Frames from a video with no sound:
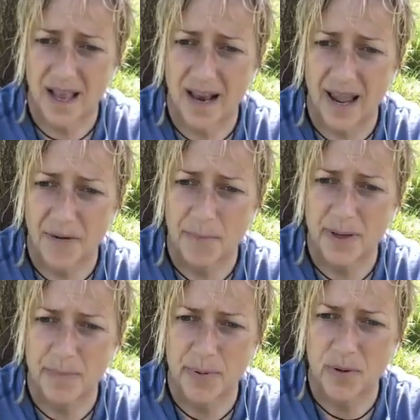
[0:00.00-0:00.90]
allow
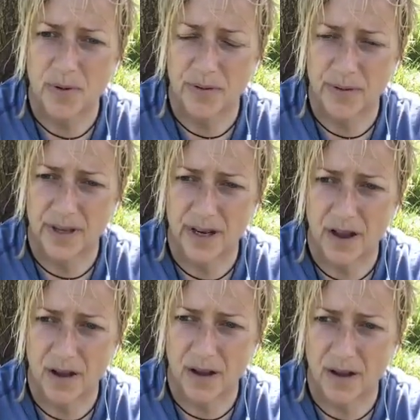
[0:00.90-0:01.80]
people that
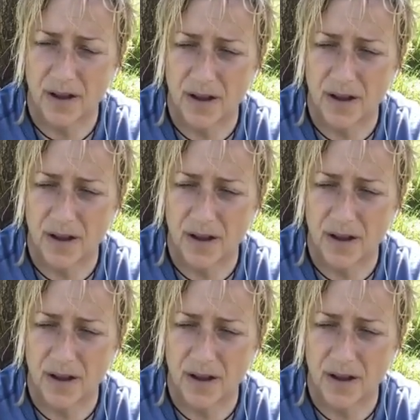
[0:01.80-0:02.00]
are